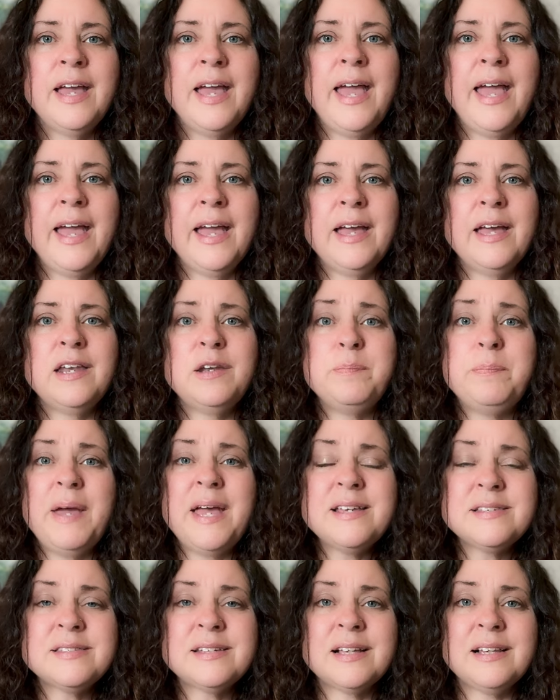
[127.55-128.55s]
and
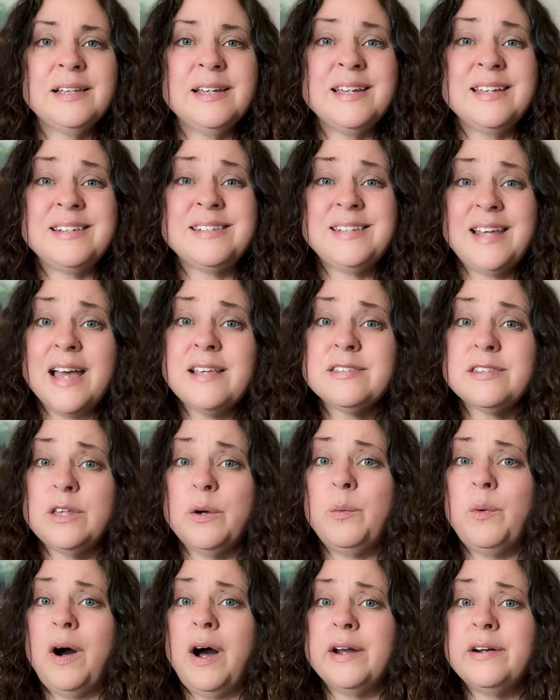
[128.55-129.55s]
basically test
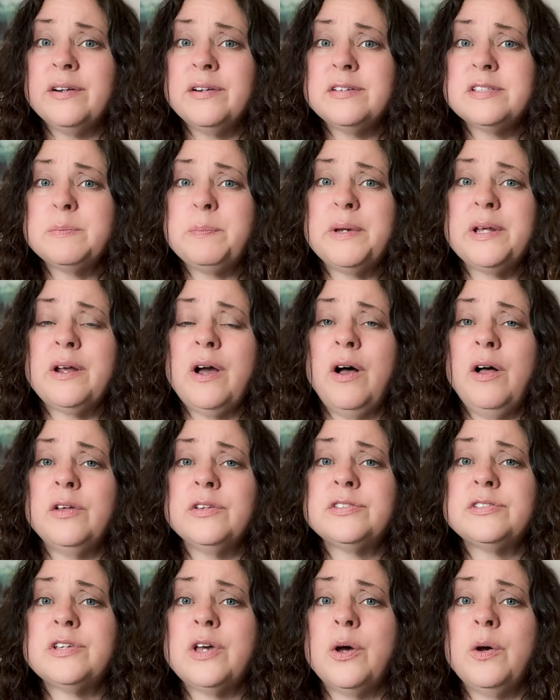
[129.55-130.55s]
the waters, but
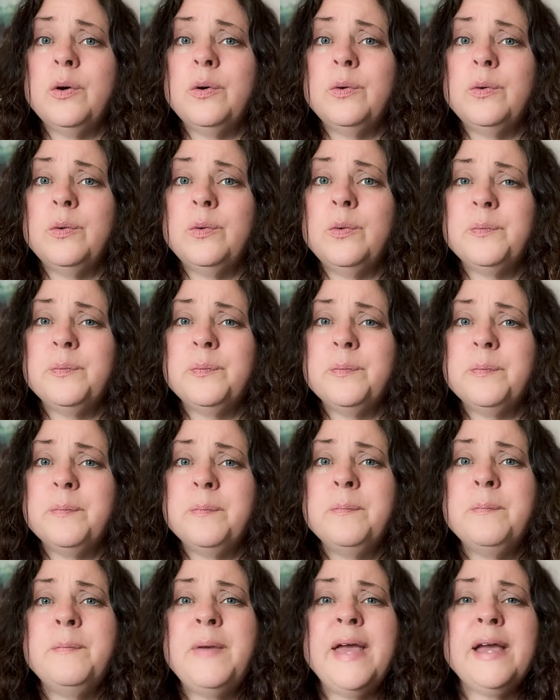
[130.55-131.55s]
also
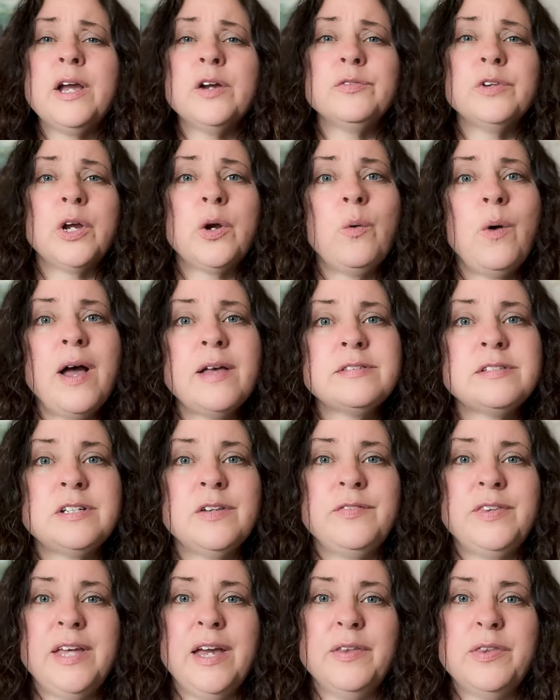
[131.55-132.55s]
make a request
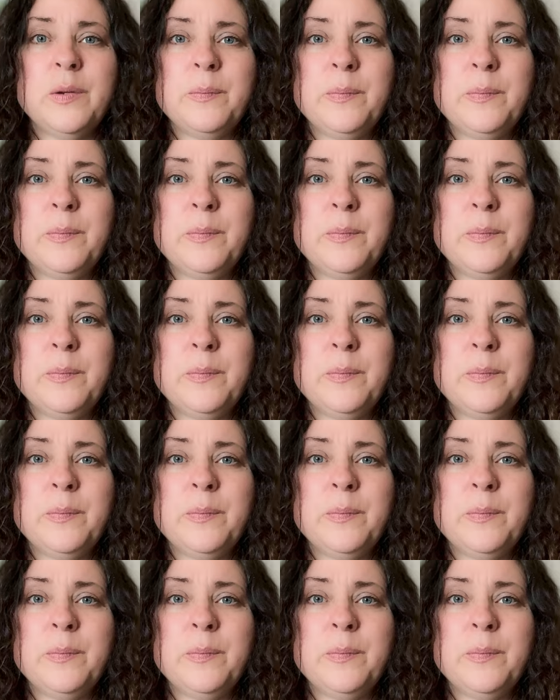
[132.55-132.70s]
of the other